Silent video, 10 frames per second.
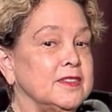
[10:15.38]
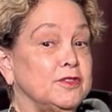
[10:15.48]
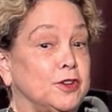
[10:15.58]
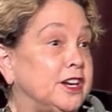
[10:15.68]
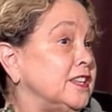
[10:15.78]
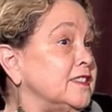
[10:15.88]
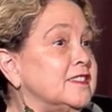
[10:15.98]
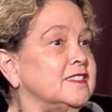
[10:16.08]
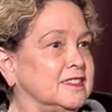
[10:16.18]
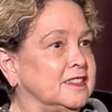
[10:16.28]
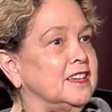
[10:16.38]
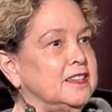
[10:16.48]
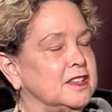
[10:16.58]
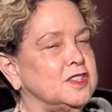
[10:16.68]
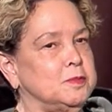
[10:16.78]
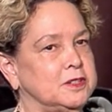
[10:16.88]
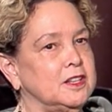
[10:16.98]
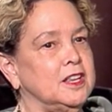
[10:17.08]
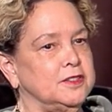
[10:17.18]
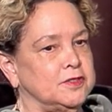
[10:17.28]
France. I spend a
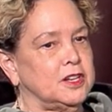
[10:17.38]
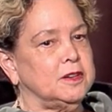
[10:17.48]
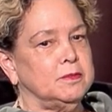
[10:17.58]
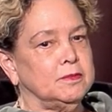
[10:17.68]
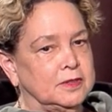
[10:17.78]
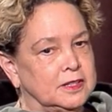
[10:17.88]
lot of time